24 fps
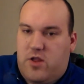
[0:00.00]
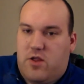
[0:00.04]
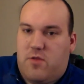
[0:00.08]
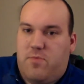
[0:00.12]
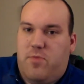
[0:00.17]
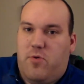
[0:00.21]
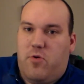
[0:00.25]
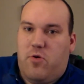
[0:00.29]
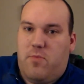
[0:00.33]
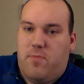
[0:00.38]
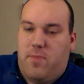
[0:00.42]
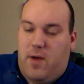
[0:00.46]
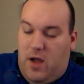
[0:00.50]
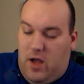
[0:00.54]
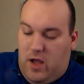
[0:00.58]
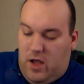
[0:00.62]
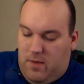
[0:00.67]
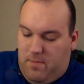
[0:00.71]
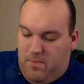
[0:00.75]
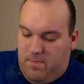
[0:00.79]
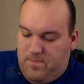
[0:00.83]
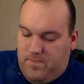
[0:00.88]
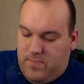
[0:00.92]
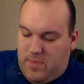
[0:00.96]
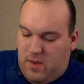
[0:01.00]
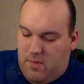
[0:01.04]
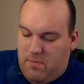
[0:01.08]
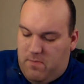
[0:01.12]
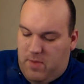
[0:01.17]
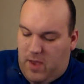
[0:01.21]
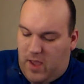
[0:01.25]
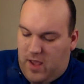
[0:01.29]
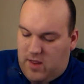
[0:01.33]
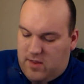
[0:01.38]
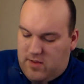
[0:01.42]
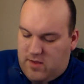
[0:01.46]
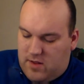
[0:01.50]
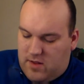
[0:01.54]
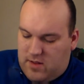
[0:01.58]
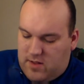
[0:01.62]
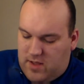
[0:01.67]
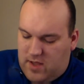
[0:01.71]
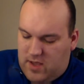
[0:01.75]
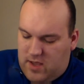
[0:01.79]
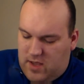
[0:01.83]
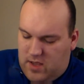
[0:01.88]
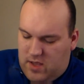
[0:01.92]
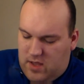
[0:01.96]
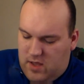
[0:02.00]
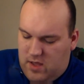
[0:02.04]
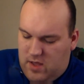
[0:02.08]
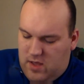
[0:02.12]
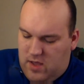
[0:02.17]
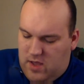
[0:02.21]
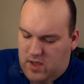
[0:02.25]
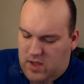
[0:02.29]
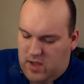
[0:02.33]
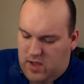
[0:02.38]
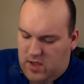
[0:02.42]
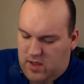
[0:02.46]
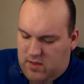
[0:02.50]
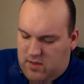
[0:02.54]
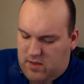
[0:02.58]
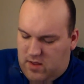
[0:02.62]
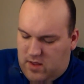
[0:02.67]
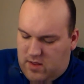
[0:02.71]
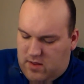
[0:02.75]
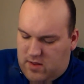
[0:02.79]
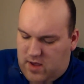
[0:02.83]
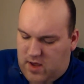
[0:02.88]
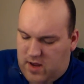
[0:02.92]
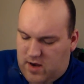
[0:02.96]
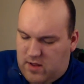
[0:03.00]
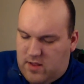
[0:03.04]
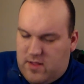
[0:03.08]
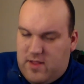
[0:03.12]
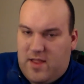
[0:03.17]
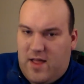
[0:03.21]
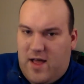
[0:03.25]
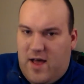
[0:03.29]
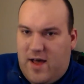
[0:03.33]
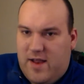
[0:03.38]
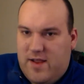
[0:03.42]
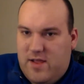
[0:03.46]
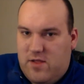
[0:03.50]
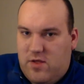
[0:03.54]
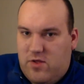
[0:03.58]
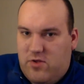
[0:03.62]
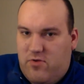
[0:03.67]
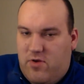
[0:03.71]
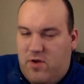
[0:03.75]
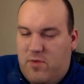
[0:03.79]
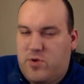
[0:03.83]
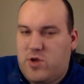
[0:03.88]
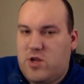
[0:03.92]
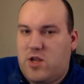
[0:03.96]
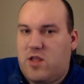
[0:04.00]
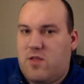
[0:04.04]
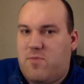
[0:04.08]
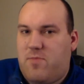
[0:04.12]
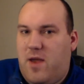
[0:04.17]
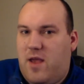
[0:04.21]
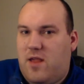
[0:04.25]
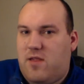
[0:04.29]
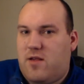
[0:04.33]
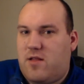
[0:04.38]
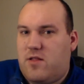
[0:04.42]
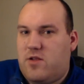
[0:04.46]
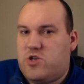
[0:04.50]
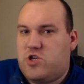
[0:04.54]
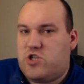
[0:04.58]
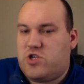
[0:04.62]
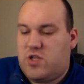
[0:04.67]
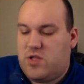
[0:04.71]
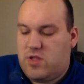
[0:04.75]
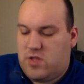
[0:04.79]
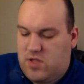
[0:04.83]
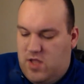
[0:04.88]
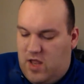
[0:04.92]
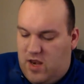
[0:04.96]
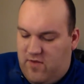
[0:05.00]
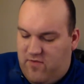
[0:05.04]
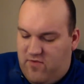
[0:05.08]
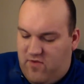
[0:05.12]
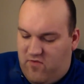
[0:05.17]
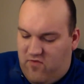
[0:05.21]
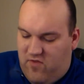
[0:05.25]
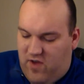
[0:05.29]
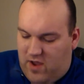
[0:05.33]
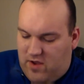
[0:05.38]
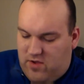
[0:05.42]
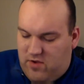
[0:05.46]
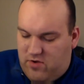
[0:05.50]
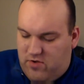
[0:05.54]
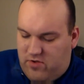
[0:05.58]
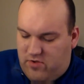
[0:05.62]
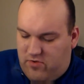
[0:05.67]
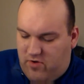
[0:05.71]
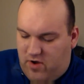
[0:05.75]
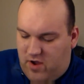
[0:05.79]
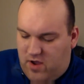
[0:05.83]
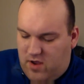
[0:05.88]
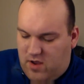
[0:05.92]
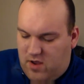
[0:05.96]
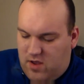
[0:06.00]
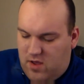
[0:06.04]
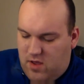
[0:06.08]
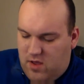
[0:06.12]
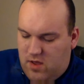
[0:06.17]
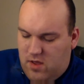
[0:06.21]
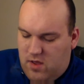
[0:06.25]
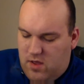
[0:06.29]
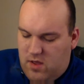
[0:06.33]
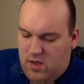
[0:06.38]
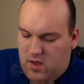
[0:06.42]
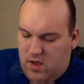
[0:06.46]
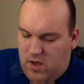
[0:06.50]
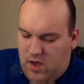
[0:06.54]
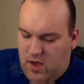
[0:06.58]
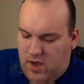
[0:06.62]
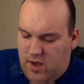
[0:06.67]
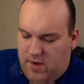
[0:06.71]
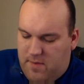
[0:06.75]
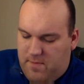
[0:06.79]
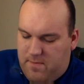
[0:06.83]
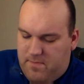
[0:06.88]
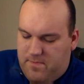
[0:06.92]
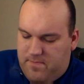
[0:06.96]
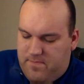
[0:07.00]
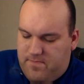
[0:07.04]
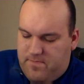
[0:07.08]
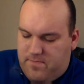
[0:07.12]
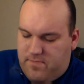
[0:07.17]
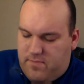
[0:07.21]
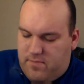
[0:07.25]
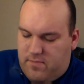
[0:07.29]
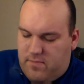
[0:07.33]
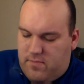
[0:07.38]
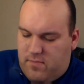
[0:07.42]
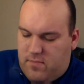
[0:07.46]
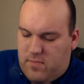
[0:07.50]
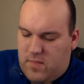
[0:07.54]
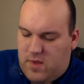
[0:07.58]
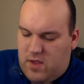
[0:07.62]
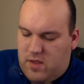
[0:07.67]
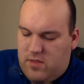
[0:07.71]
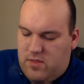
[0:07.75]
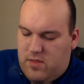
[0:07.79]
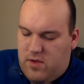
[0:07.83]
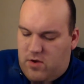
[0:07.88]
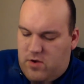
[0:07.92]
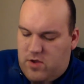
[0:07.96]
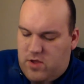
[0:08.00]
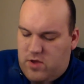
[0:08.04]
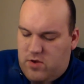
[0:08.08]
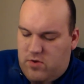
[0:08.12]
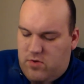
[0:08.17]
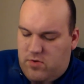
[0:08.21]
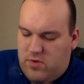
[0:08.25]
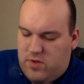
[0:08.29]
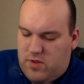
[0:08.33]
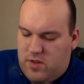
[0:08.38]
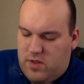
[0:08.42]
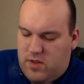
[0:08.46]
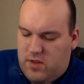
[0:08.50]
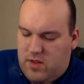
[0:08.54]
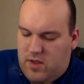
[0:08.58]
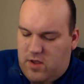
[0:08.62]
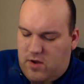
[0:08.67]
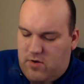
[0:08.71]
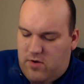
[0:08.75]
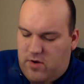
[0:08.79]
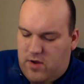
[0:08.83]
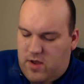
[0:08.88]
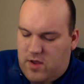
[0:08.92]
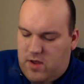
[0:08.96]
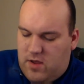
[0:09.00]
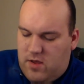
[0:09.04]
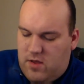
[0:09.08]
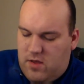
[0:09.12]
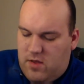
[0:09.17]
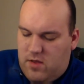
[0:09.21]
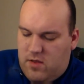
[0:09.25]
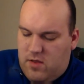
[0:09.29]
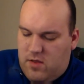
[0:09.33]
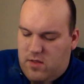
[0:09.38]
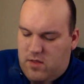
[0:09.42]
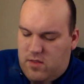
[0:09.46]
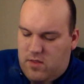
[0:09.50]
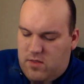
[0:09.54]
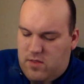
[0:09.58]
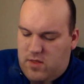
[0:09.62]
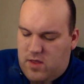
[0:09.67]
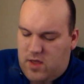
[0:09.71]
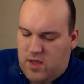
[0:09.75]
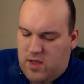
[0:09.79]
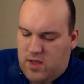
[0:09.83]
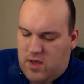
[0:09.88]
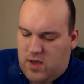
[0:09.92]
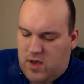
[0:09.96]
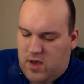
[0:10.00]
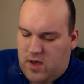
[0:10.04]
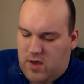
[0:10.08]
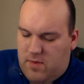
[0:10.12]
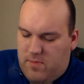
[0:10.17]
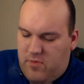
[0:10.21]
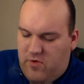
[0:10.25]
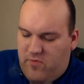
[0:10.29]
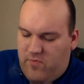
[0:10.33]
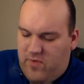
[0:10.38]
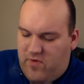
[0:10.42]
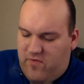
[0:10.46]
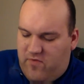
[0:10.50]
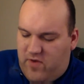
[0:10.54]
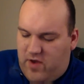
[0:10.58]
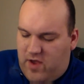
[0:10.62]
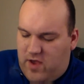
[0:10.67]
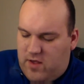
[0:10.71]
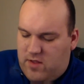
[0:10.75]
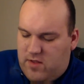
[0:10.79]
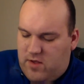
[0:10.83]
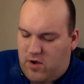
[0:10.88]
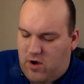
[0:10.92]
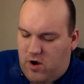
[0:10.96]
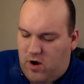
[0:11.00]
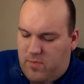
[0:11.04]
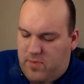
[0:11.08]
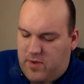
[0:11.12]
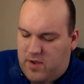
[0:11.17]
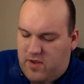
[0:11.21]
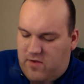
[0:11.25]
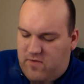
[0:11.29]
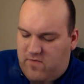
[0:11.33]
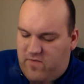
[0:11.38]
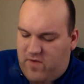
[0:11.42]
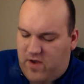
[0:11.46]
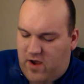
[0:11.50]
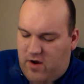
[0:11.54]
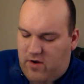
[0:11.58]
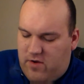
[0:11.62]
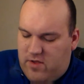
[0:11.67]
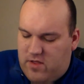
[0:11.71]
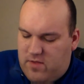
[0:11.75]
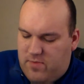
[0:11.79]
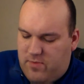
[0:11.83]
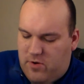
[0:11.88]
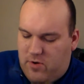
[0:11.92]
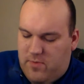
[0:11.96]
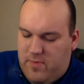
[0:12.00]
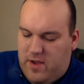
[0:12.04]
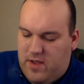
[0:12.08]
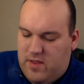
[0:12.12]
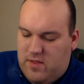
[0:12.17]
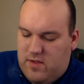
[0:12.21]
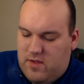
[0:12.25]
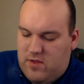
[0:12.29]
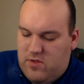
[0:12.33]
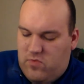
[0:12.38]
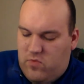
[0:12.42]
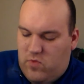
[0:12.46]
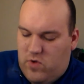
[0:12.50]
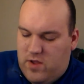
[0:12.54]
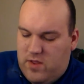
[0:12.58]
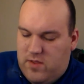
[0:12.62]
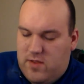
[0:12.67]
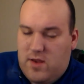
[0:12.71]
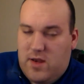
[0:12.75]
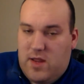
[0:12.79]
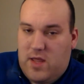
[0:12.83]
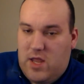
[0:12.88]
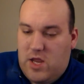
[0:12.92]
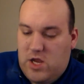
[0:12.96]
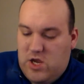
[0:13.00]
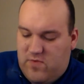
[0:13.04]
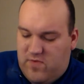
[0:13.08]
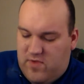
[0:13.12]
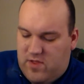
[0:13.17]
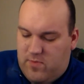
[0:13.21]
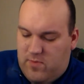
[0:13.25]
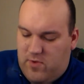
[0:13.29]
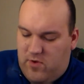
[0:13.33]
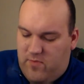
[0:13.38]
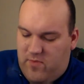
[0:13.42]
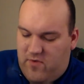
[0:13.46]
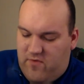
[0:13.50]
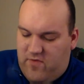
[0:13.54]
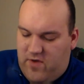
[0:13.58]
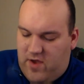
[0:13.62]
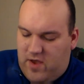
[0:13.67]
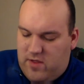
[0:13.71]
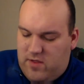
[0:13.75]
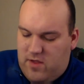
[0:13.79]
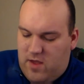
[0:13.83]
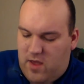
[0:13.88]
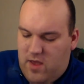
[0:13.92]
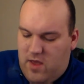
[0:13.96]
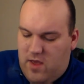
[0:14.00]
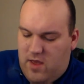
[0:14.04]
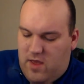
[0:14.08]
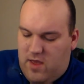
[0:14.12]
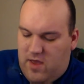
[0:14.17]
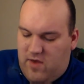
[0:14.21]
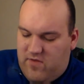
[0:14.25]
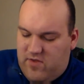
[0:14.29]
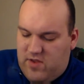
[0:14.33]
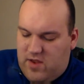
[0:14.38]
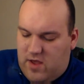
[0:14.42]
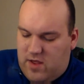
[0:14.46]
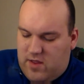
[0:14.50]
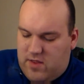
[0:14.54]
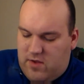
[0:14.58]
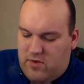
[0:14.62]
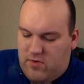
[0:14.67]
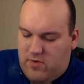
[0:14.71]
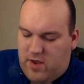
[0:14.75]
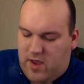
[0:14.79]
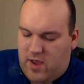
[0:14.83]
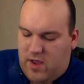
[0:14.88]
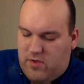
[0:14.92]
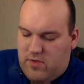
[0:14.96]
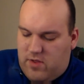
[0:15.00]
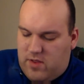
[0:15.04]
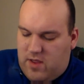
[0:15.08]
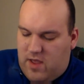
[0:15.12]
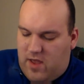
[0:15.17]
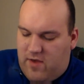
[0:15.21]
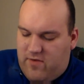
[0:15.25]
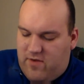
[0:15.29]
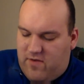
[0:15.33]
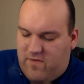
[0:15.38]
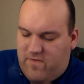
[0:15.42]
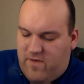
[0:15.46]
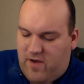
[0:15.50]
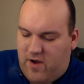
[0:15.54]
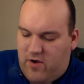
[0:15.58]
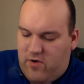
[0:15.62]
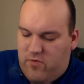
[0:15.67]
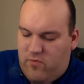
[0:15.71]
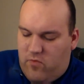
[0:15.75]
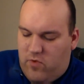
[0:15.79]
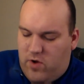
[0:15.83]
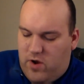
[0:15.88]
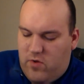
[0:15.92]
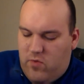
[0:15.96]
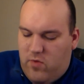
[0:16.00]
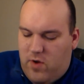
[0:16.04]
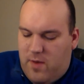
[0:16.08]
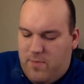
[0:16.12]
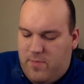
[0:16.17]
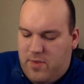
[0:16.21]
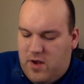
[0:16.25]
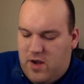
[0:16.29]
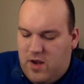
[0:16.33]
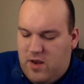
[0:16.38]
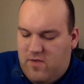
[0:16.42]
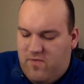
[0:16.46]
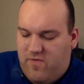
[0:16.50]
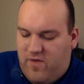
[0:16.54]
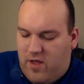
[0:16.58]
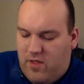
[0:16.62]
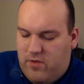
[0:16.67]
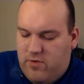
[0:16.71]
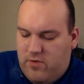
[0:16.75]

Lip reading: Spore Bomb, basically, it's got a lot of description. It's basically just instead of a Vector Strike, they're used during the movement phase. A Harpy can fire its Spore Mine Cyst once in each of its movement phase. If it does so, it counts as having fired 1 weapon in the